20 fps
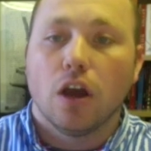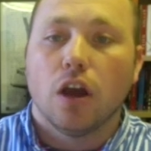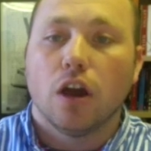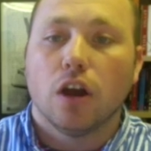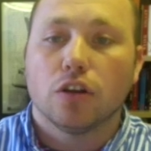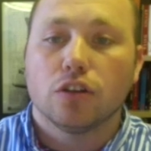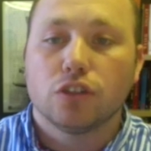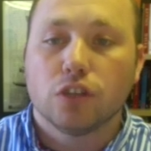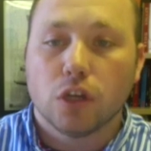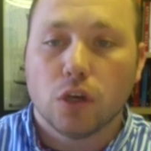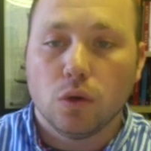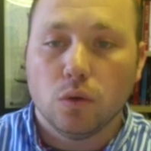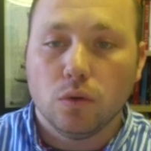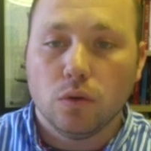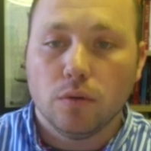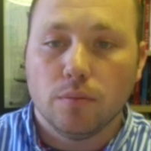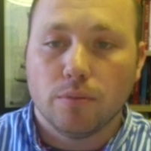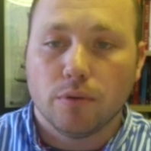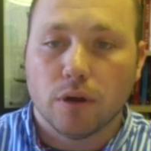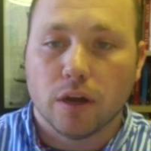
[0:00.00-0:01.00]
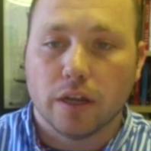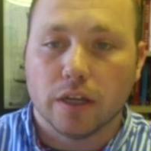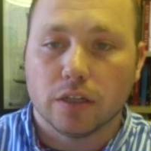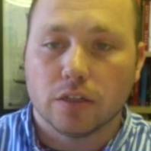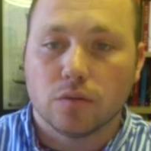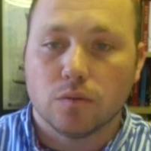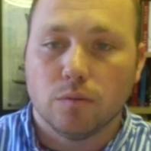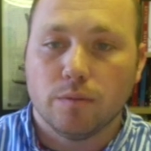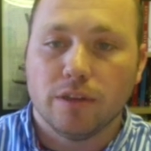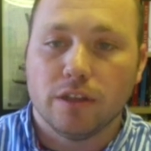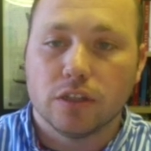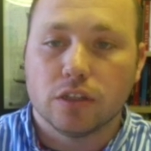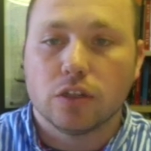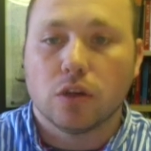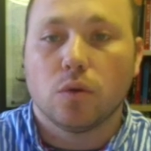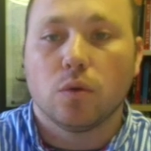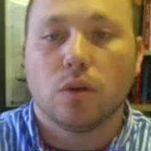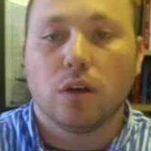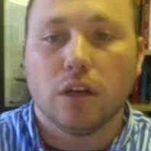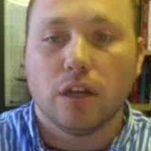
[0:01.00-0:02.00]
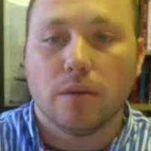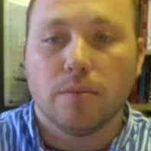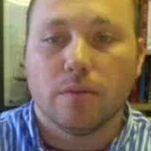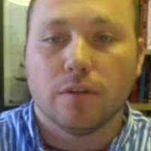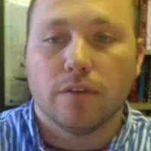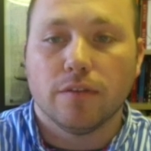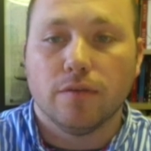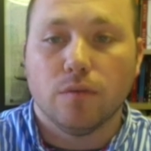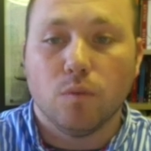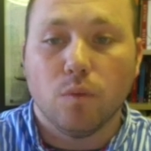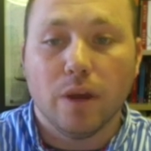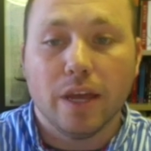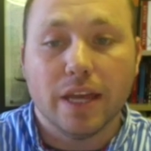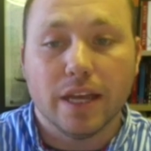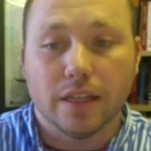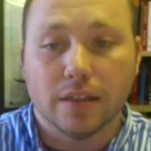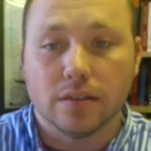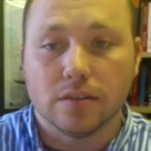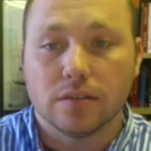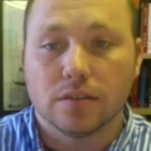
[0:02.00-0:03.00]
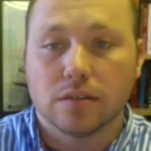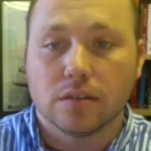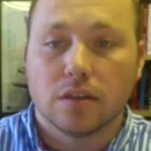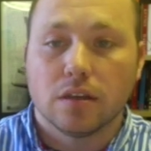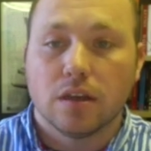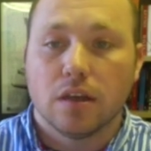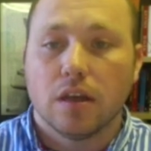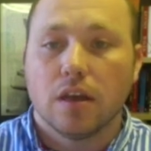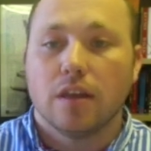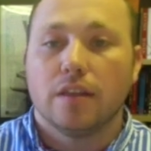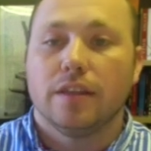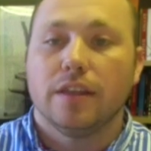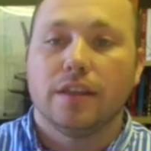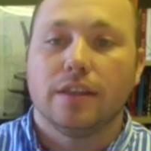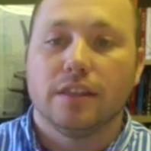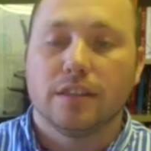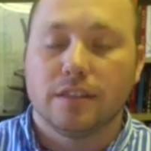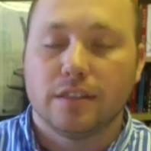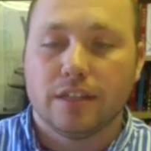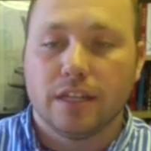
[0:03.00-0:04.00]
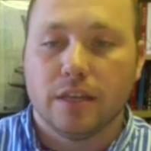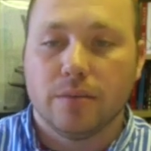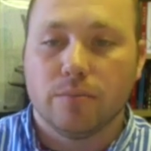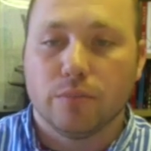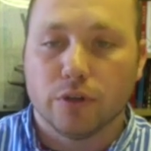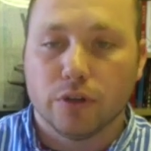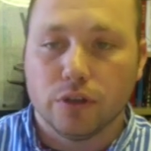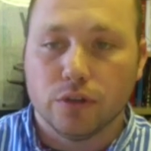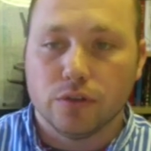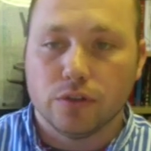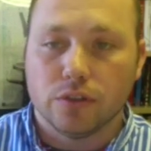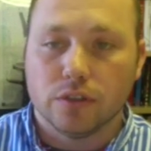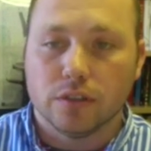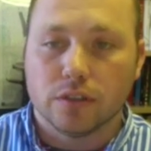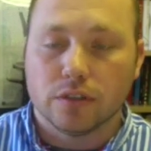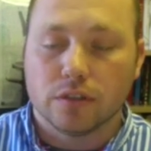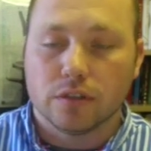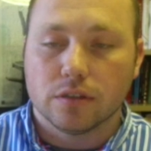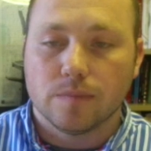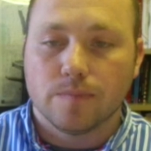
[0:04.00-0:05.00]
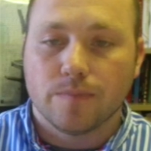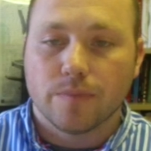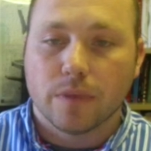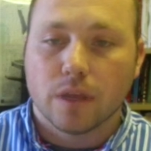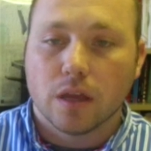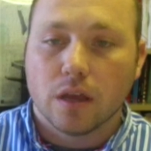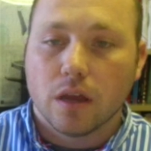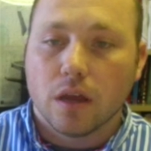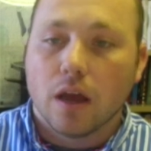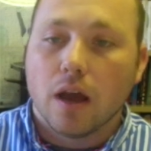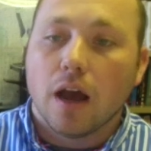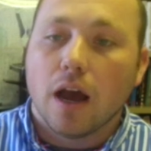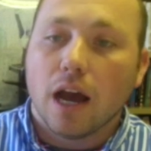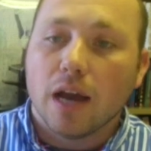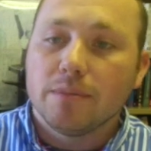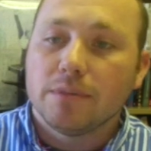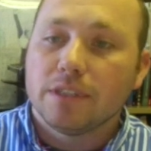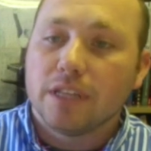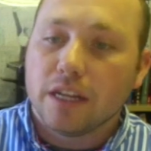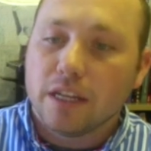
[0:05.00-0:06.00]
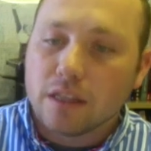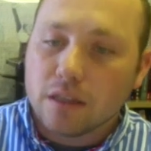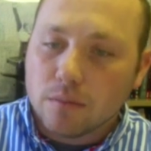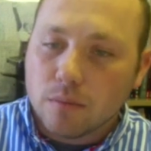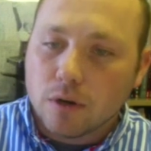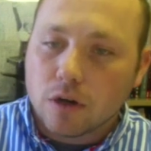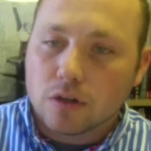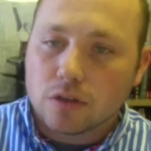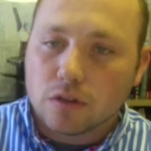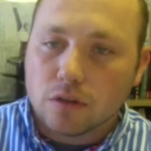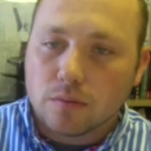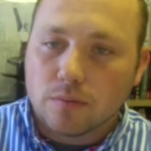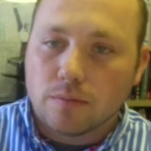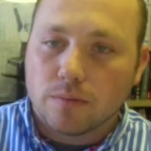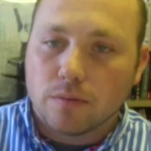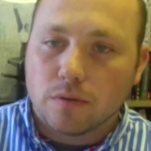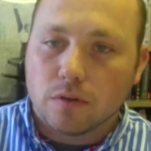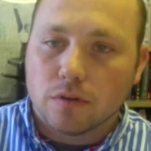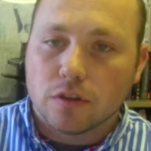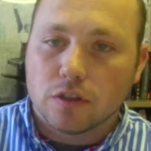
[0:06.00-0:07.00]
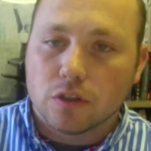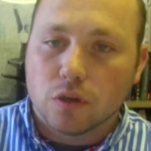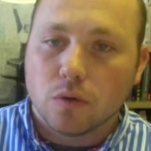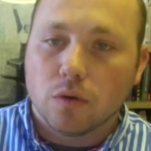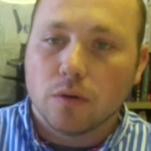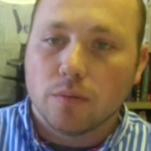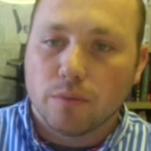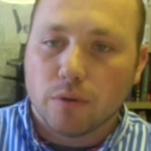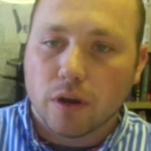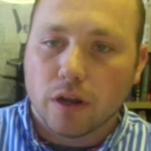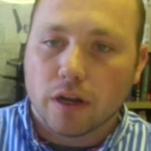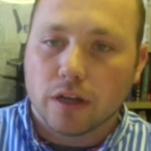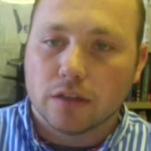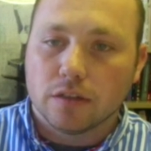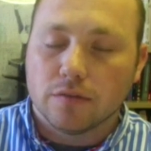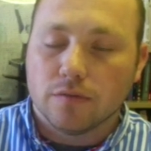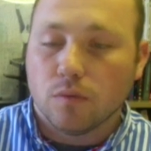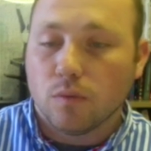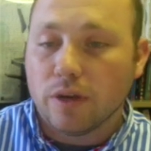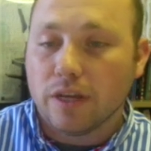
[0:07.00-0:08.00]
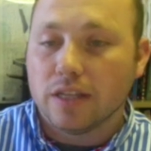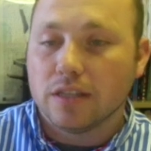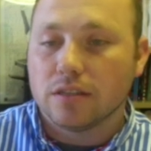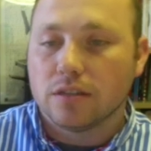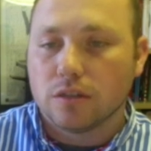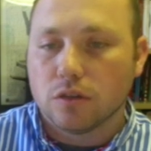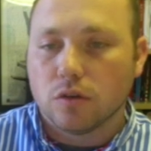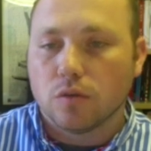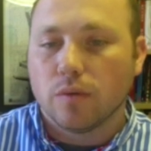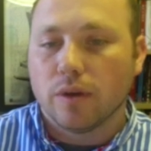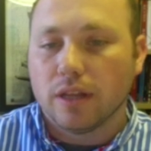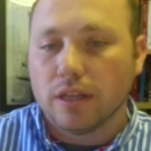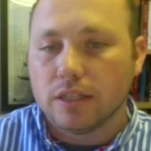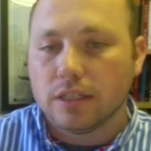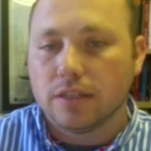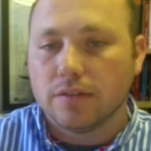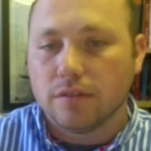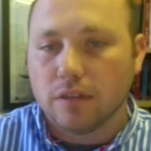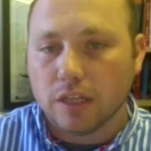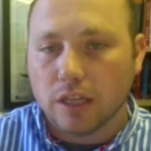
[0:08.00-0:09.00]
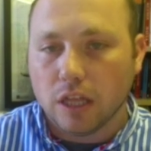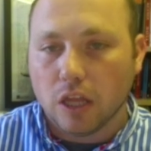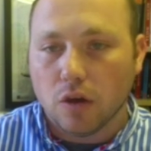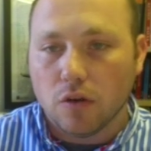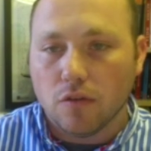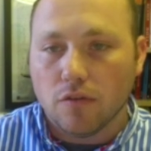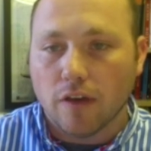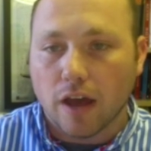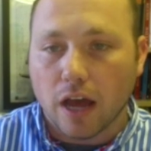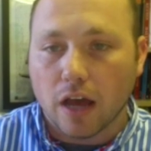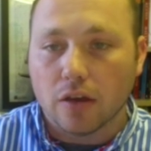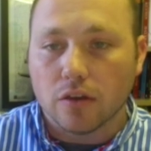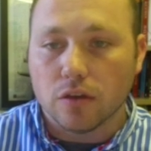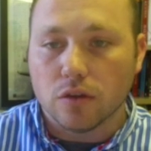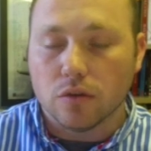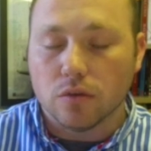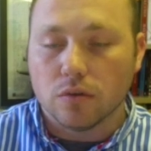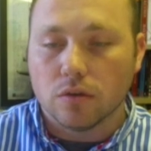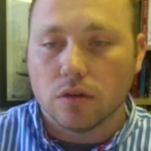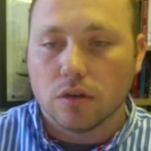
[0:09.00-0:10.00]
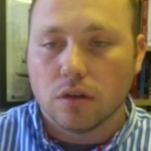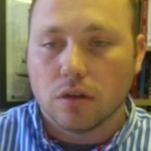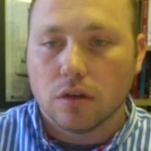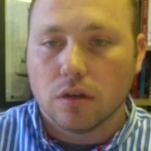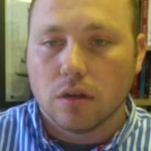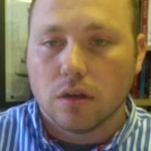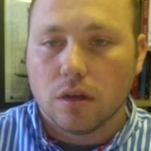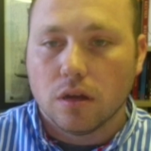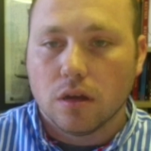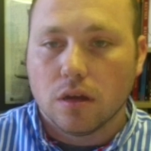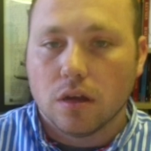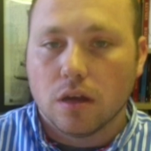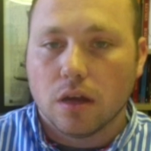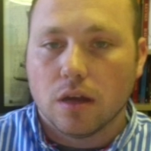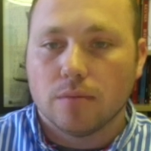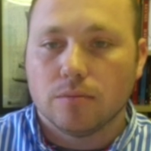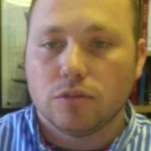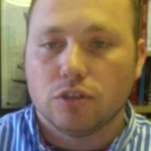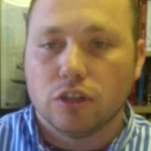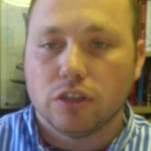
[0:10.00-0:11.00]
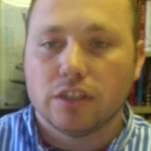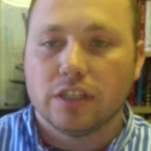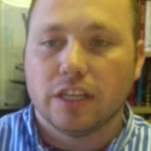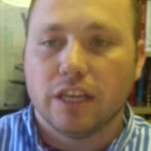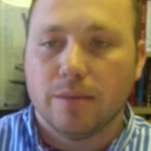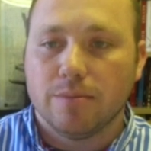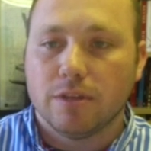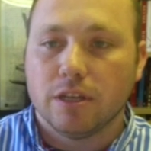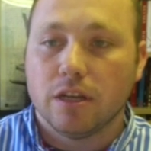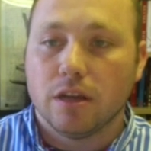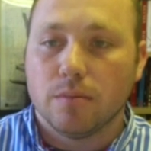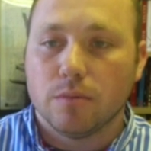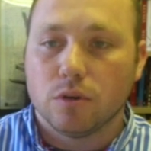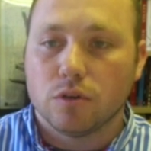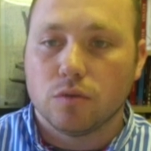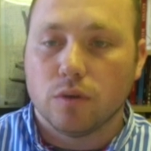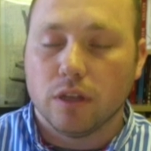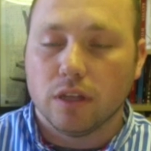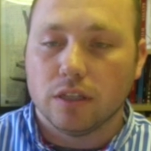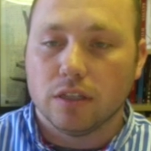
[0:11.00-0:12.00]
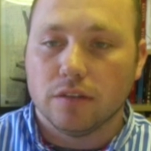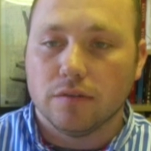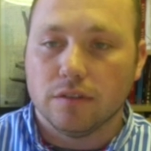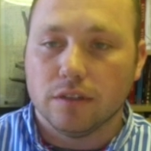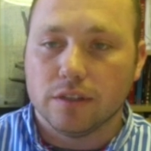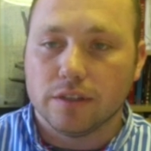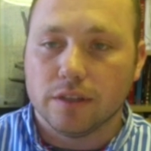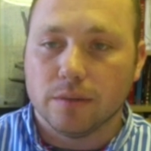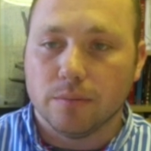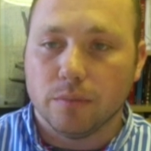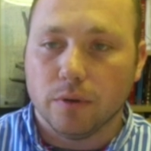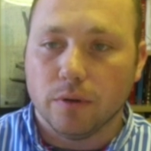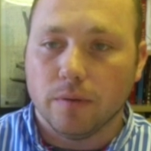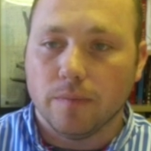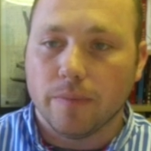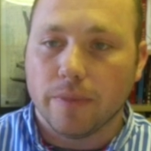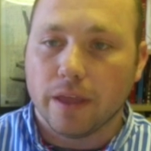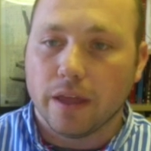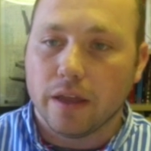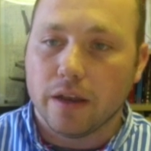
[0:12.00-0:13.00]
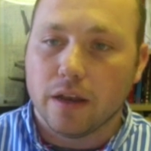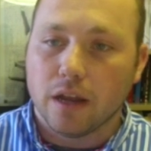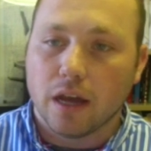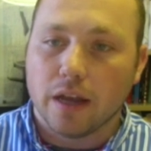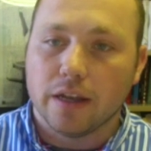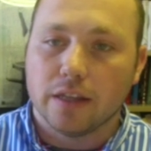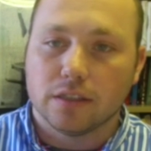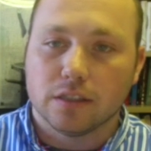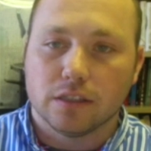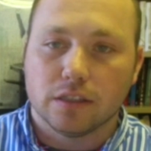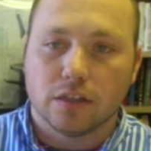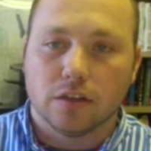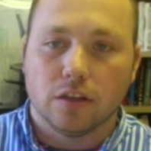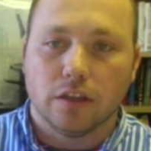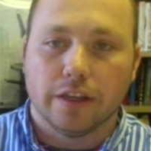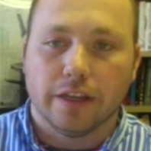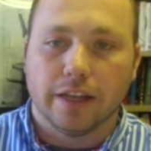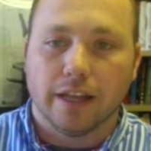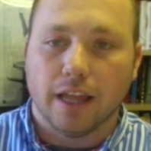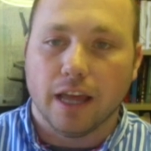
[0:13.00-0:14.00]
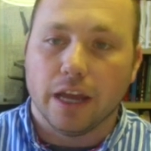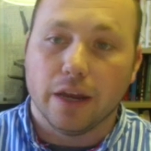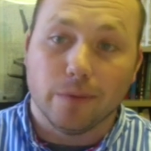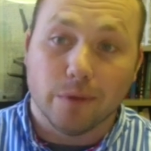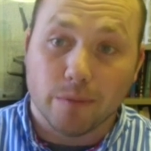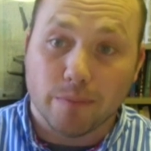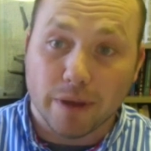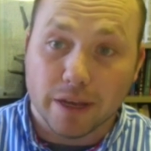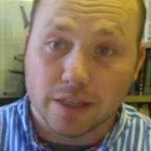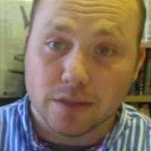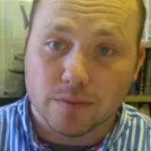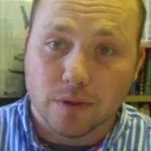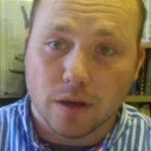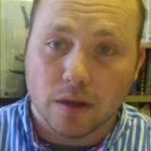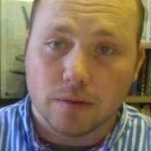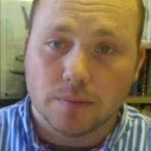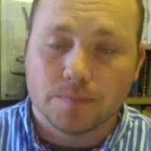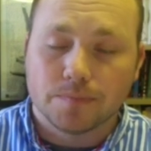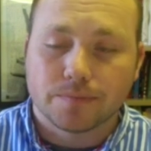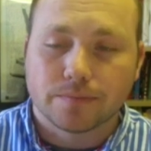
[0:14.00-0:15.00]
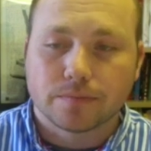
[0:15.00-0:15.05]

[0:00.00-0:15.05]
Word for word: Our total product will be the total number of wins that this team produces. I'm setting the marginal or the total product of wins to a relatively low value, um, just to keep the numbers relatively simple and not necessarily in line with baseball.